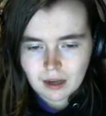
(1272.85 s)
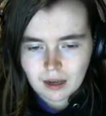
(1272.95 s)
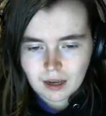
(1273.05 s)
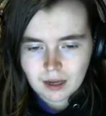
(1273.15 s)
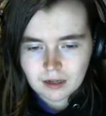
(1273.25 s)

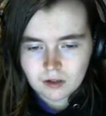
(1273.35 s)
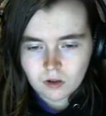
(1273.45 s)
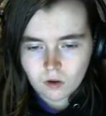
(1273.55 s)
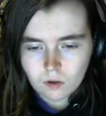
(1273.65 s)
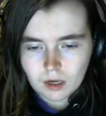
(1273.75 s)
and
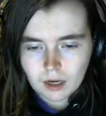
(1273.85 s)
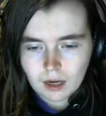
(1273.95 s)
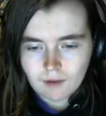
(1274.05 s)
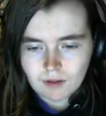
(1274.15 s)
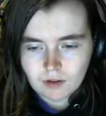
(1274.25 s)
Yuri
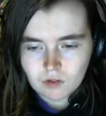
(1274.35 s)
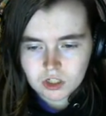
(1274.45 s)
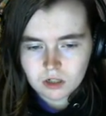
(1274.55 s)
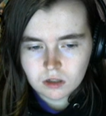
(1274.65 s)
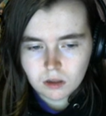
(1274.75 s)
have never
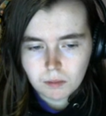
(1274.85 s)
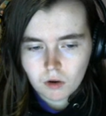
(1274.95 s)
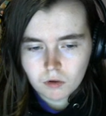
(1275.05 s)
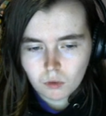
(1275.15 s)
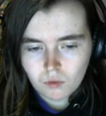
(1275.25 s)
shared their
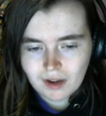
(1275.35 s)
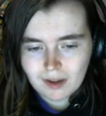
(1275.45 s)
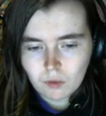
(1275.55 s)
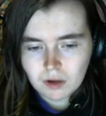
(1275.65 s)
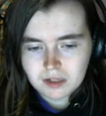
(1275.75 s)
poems with
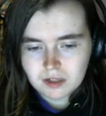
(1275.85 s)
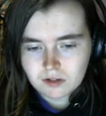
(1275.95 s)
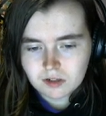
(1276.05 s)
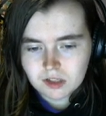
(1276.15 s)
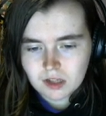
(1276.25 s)
anyone until
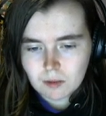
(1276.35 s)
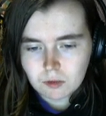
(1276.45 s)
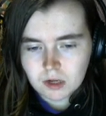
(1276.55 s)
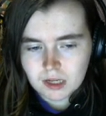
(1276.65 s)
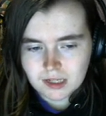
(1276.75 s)
just a couple
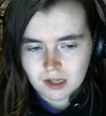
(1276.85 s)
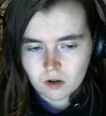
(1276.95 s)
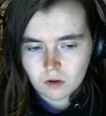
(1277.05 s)
days ago.